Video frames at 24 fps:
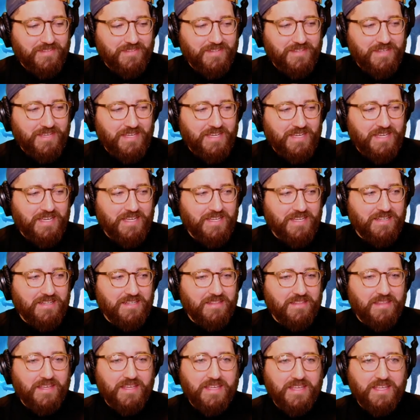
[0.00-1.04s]
And
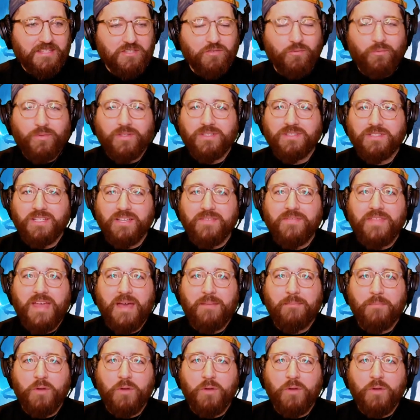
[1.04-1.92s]
they get to relive that